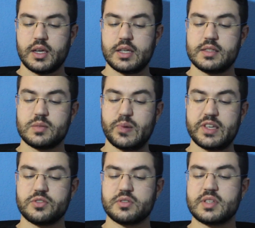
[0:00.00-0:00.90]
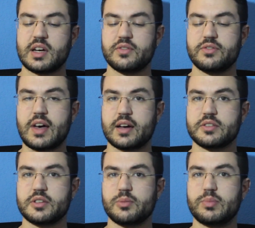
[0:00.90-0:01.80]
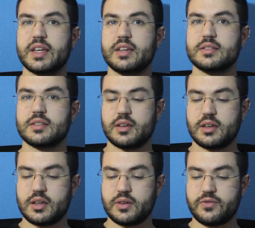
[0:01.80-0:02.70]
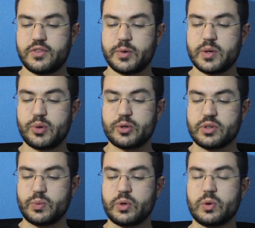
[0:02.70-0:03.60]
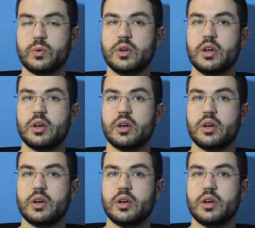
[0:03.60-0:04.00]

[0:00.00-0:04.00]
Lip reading: In speech, the time factor plays a very important role.